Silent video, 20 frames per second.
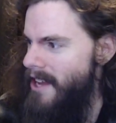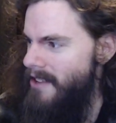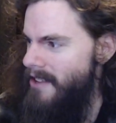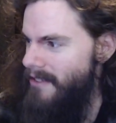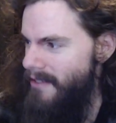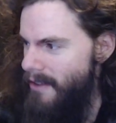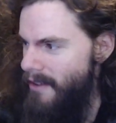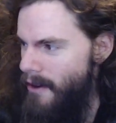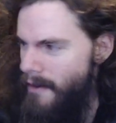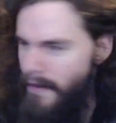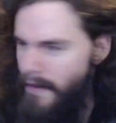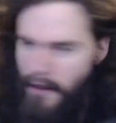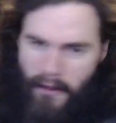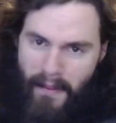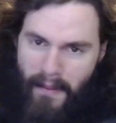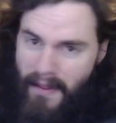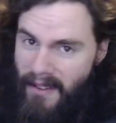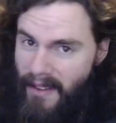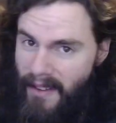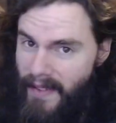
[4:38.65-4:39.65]
serve a
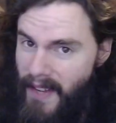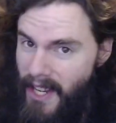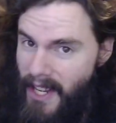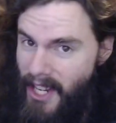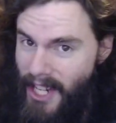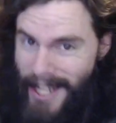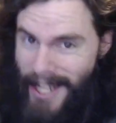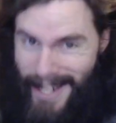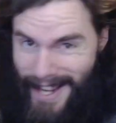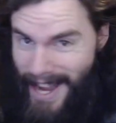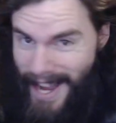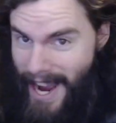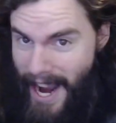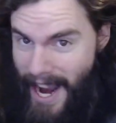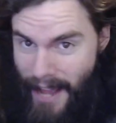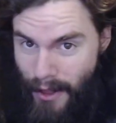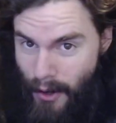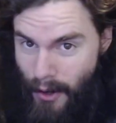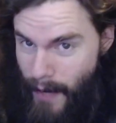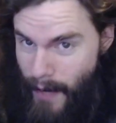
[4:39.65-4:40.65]
specific agenda
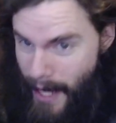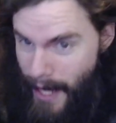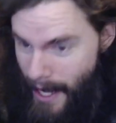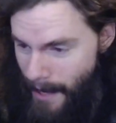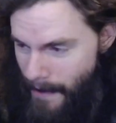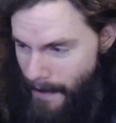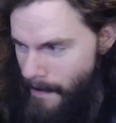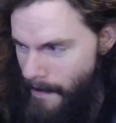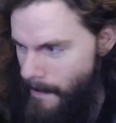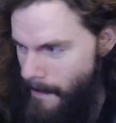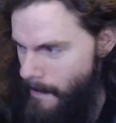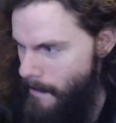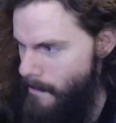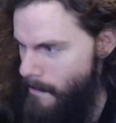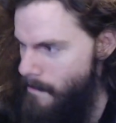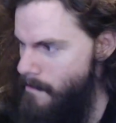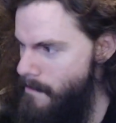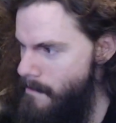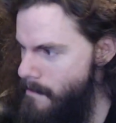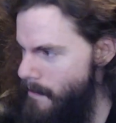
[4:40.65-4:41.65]
either way.
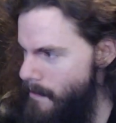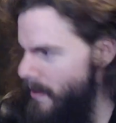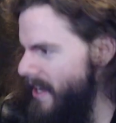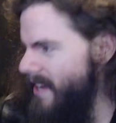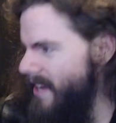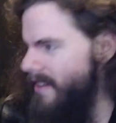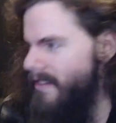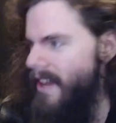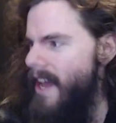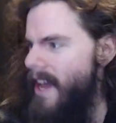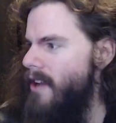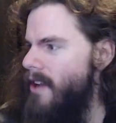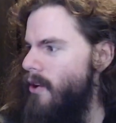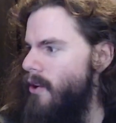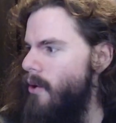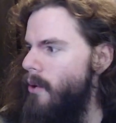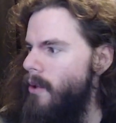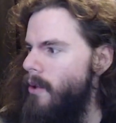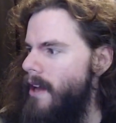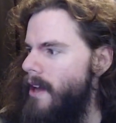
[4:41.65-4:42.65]
Because I had a
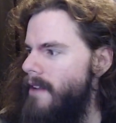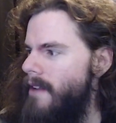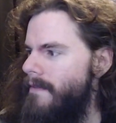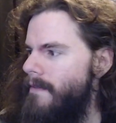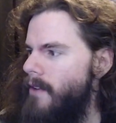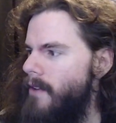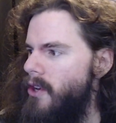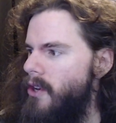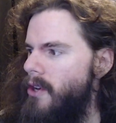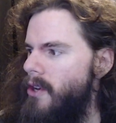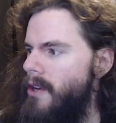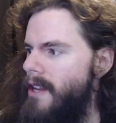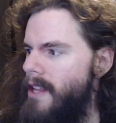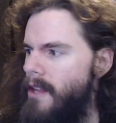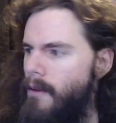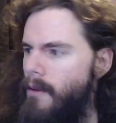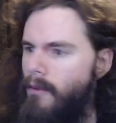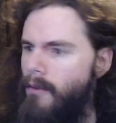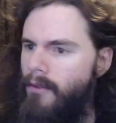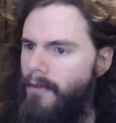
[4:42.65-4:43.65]
whole lot of good and
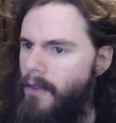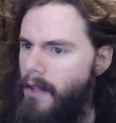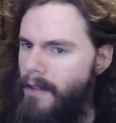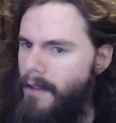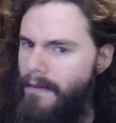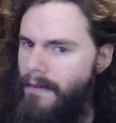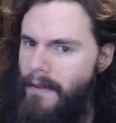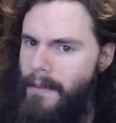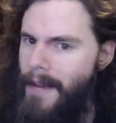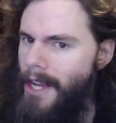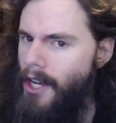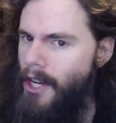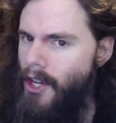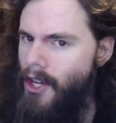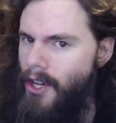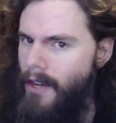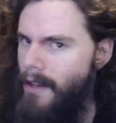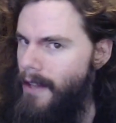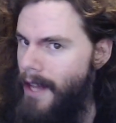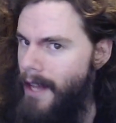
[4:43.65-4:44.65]
useful
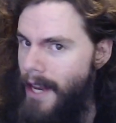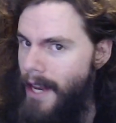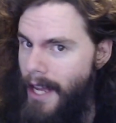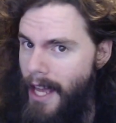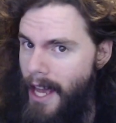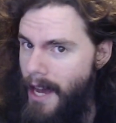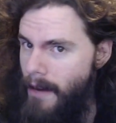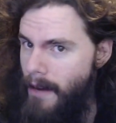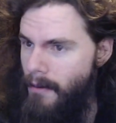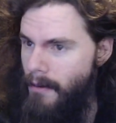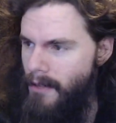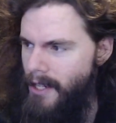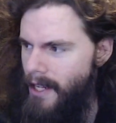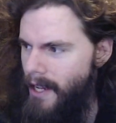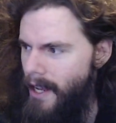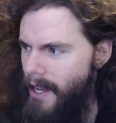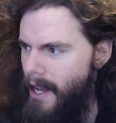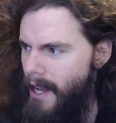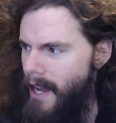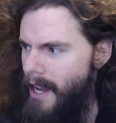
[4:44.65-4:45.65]
information on that account
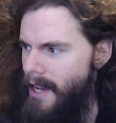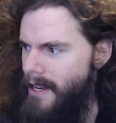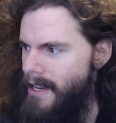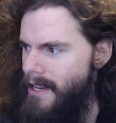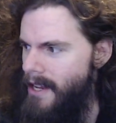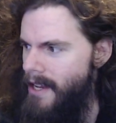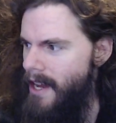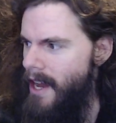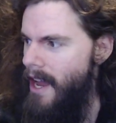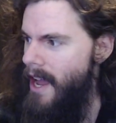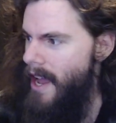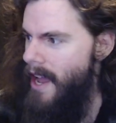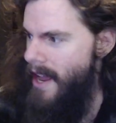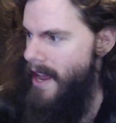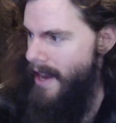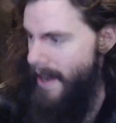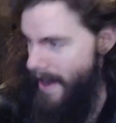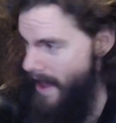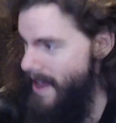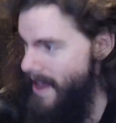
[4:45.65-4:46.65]
and uh,
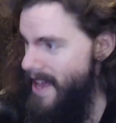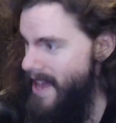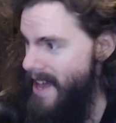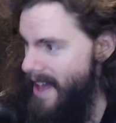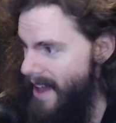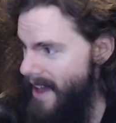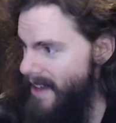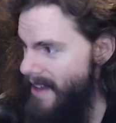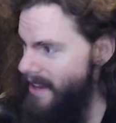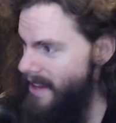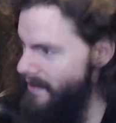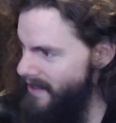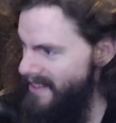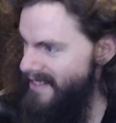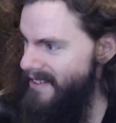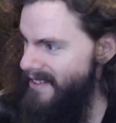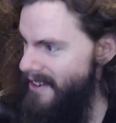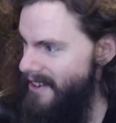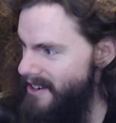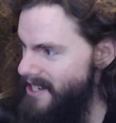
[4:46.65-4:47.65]
now you can't even
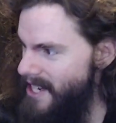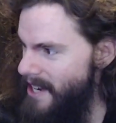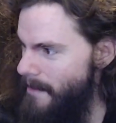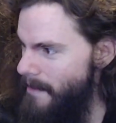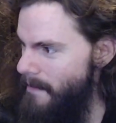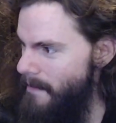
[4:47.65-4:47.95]
search it.